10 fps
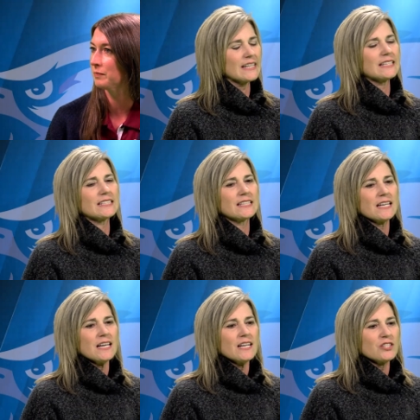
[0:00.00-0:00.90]
Yes.
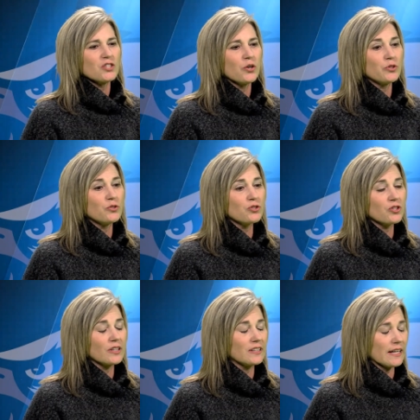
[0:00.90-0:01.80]
So
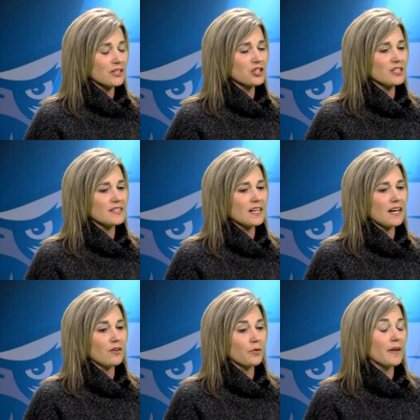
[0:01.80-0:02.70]
usually, like she
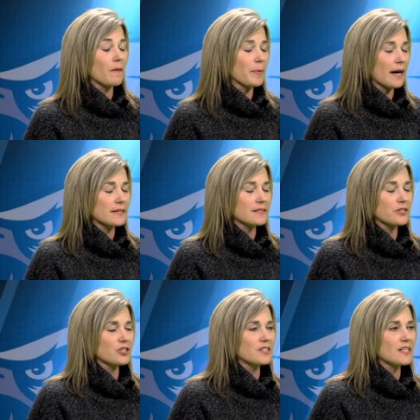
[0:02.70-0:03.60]
said, or in the past, I
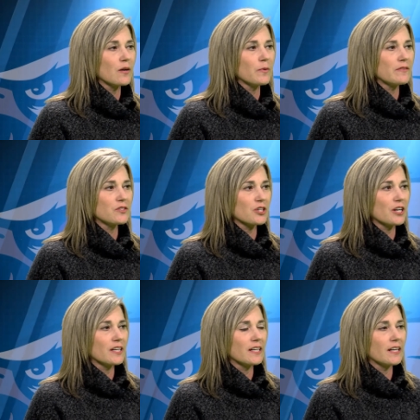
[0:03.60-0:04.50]
should say, we've
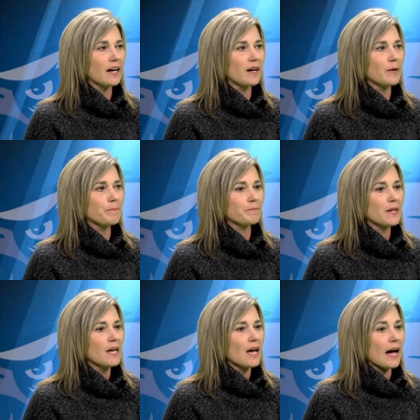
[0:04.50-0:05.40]
started
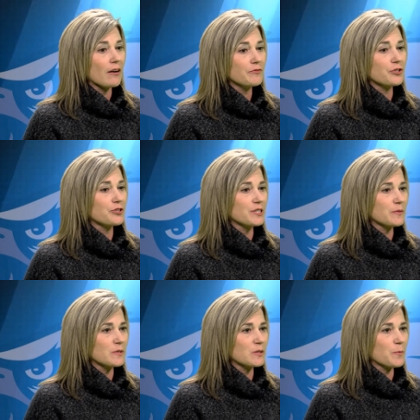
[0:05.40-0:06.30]
after
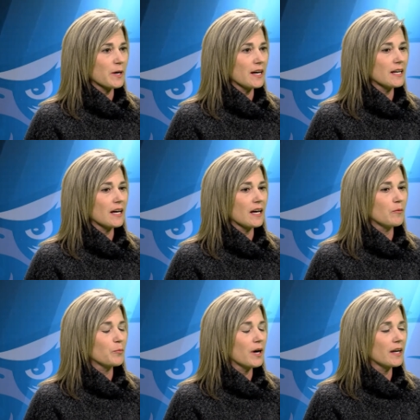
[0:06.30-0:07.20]
Christmas break
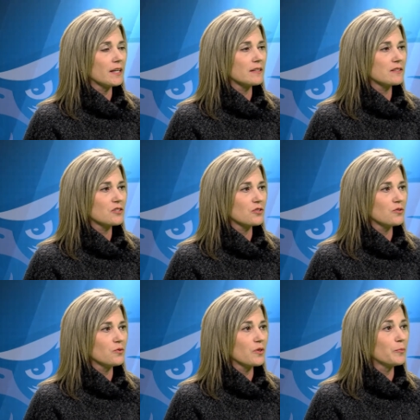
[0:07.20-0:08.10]
and brought it
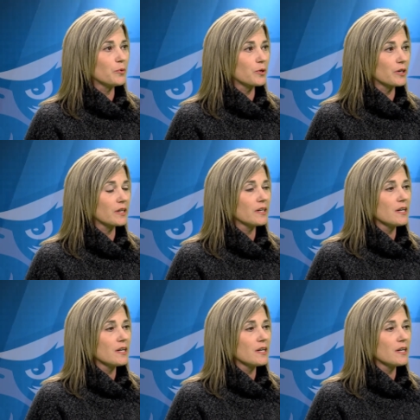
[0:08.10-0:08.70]
to the board